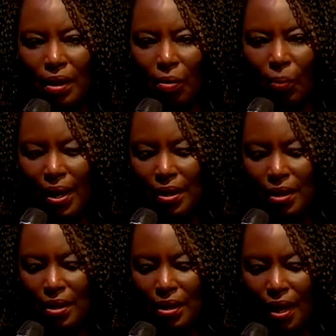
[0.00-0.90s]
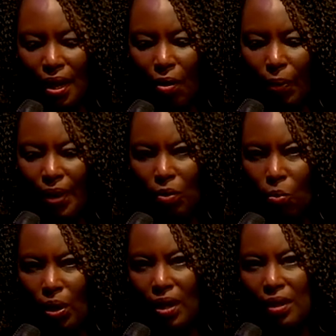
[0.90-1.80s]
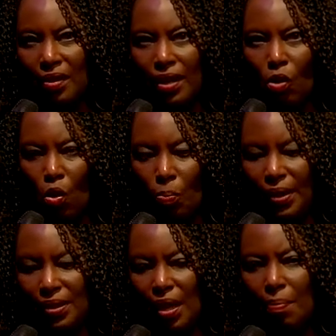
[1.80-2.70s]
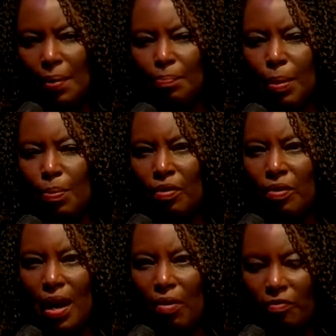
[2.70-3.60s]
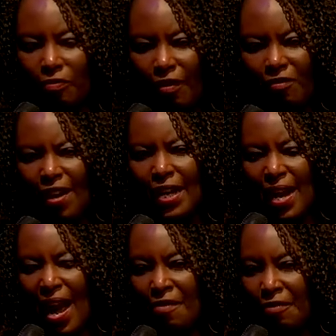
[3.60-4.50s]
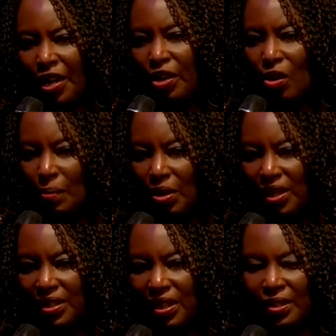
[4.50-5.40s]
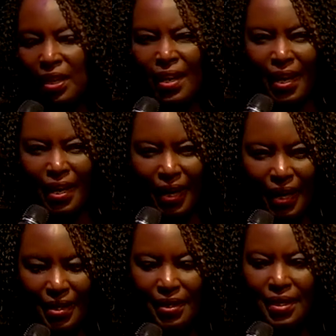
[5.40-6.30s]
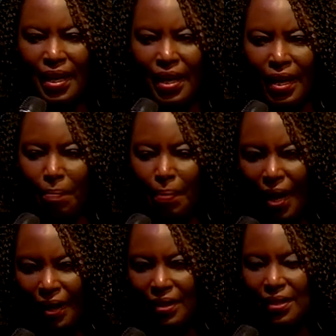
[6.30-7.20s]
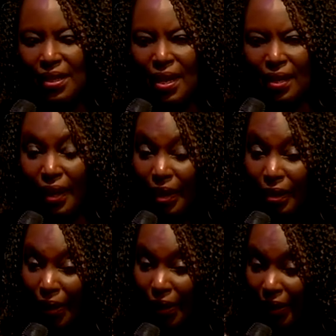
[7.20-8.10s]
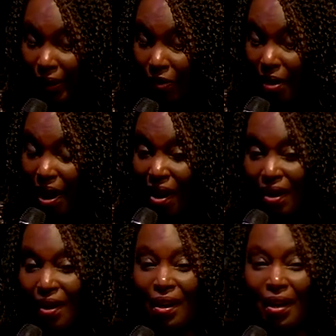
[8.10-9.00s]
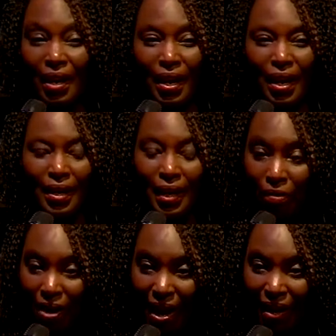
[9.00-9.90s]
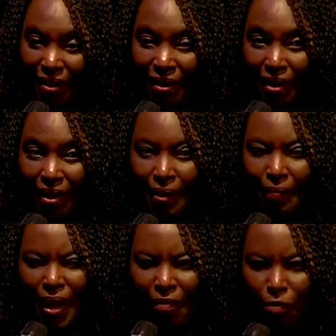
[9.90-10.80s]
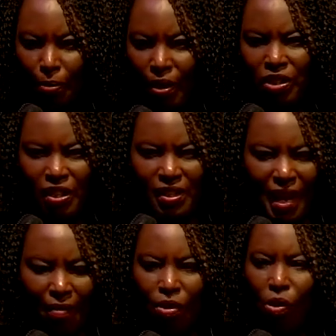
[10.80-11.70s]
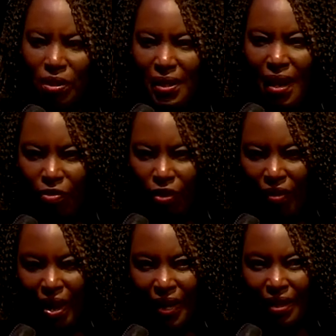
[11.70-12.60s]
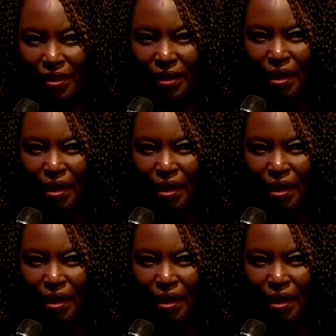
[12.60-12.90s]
when uh, when the world then opens up and people now find African communities in India, in Pakistan, in, in Iraq, in Iran, the Afro Persians, Afro, all these Afro Iraqis,